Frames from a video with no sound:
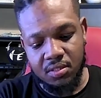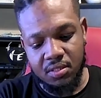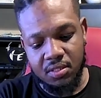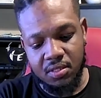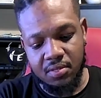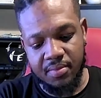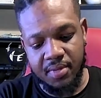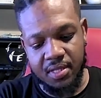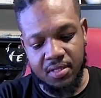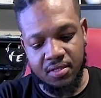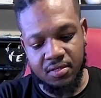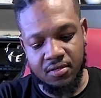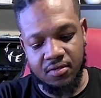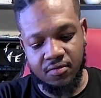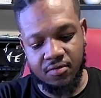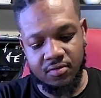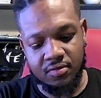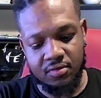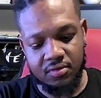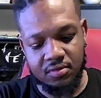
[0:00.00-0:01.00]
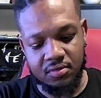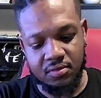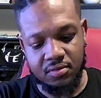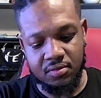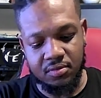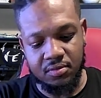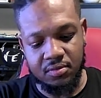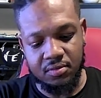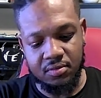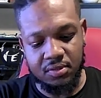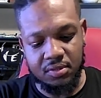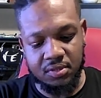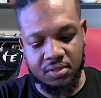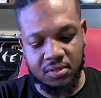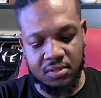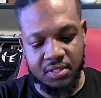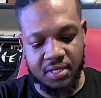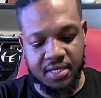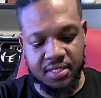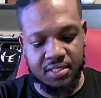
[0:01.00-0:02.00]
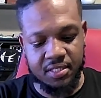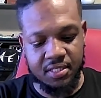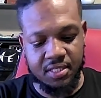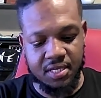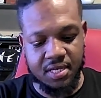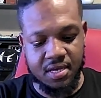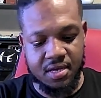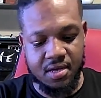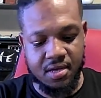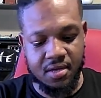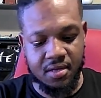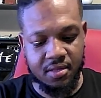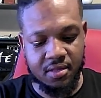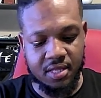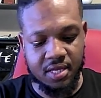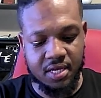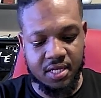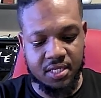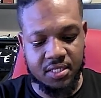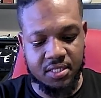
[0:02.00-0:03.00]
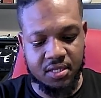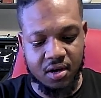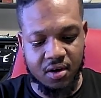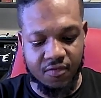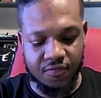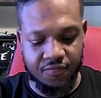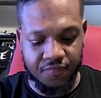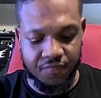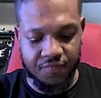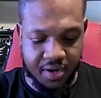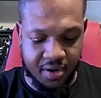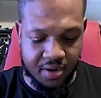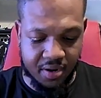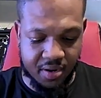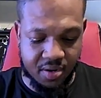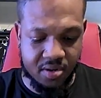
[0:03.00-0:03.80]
my little JST things off there,